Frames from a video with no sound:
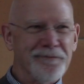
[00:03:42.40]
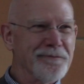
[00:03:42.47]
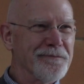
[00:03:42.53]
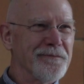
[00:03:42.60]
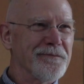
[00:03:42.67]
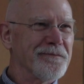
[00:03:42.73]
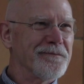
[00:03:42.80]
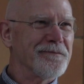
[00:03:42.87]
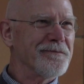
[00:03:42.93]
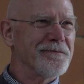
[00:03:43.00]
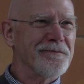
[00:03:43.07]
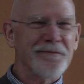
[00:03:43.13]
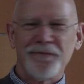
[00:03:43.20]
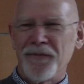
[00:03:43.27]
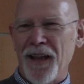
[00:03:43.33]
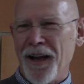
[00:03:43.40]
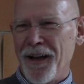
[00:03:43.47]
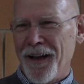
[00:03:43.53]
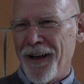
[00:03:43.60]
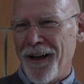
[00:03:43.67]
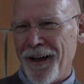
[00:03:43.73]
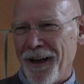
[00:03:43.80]
This work
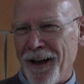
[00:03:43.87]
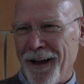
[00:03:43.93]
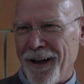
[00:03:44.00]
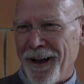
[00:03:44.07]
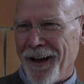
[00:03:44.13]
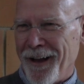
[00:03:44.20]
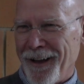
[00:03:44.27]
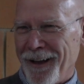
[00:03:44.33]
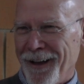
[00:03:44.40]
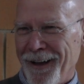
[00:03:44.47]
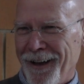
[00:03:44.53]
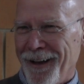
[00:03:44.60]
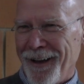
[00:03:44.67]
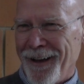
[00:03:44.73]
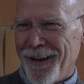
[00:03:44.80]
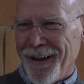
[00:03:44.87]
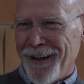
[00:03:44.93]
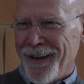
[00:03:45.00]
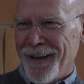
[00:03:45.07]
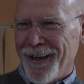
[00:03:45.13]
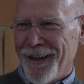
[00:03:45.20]
takes a certain stamina, doesn't it?